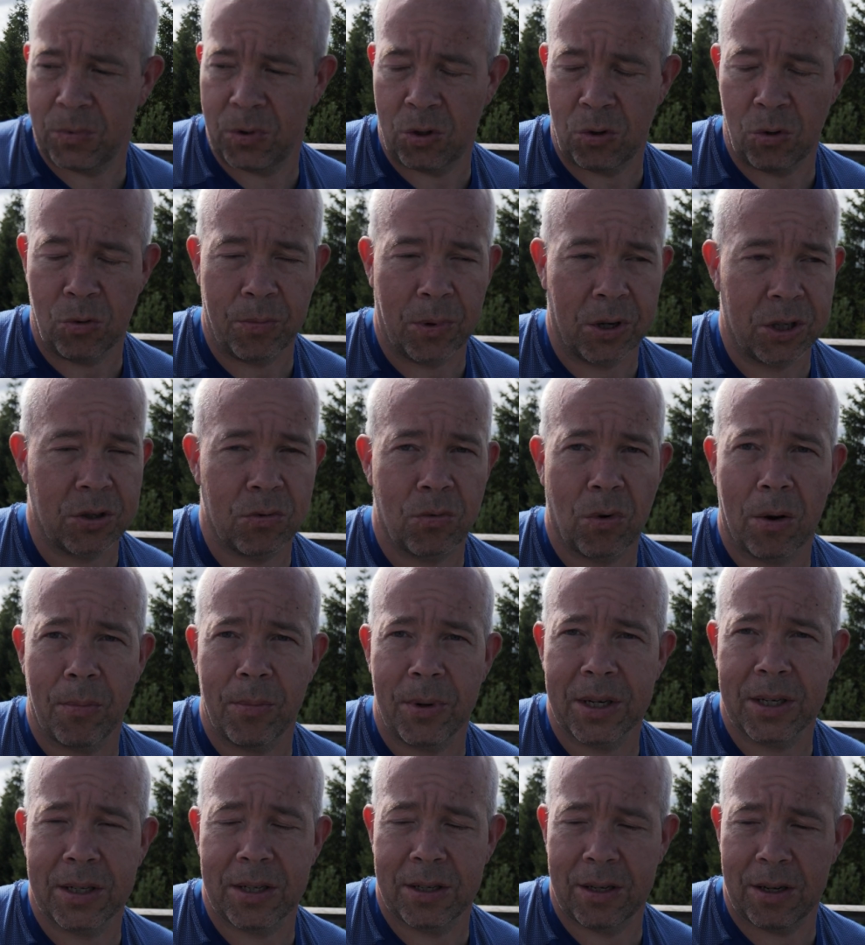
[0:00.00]
too much
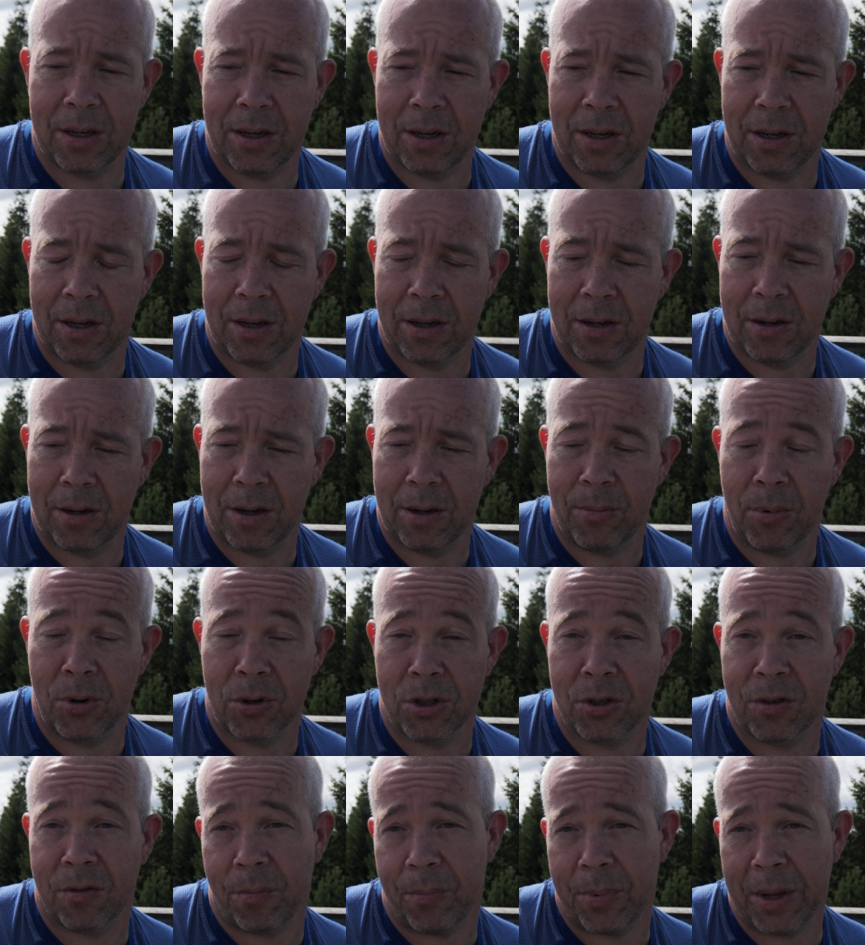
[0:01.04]
rubbish. A
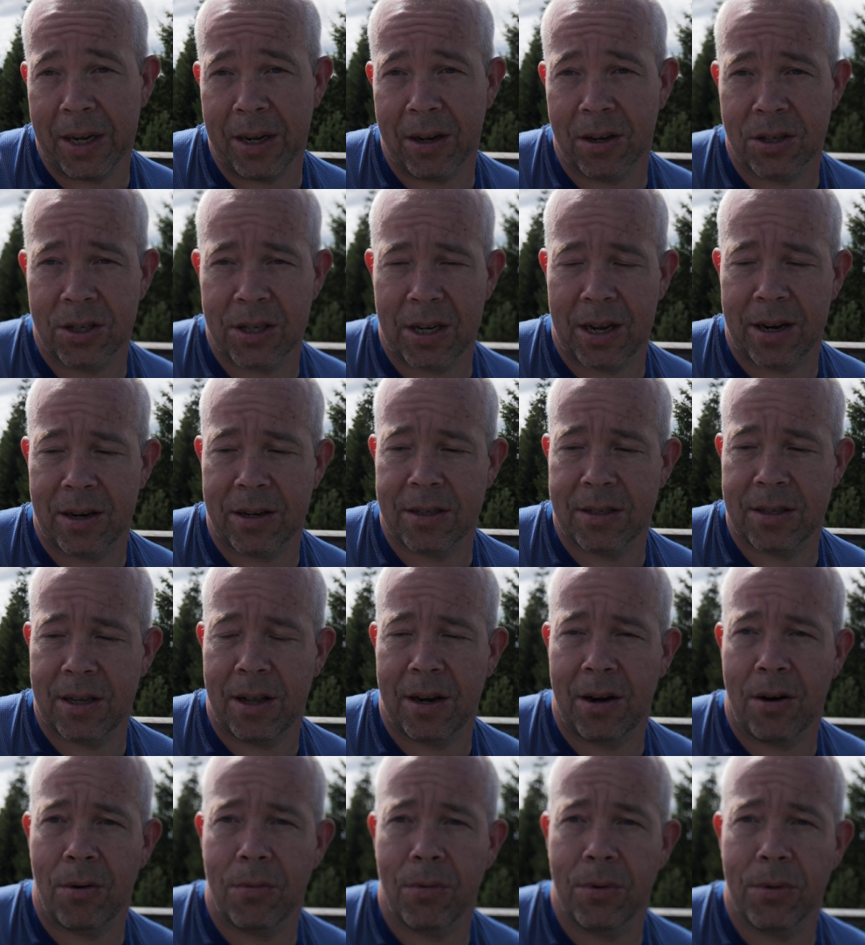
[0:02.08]
bunch of bigger channels
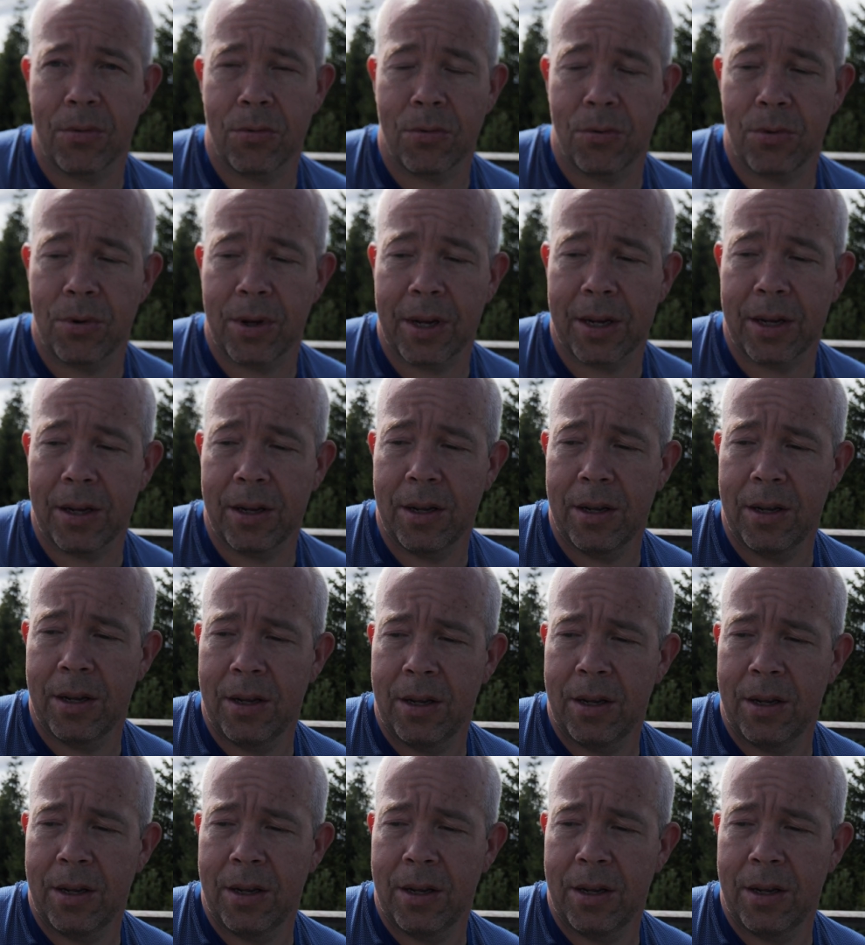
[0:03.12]
that are reviewing